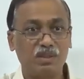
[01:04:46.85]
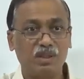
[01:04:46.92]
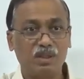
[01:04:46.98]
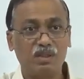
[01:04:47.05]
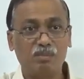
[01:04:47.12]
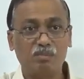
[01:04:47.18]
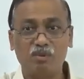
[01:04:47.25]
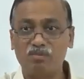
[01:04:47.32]

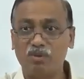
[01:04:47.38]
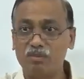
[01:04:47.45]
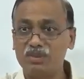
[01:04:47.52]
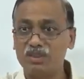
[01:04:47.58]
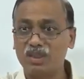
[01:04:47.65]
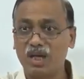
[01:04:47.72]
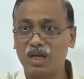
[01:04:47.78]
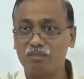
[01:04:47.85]
in the
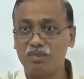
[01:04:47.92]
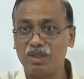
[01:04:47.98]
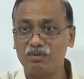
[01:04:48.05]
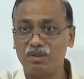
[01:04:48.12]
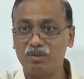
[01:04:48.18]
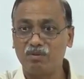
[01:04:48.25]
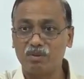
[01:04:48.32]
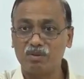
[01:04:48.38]
performance gap
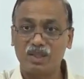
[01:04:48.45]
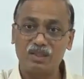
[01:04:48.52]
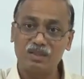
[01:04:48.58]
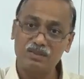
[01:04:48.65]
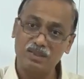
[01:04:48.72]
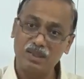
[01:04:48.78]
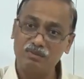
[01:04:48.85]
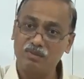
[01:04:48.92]
between what I had
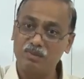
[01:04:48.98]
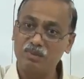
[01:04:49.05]
set for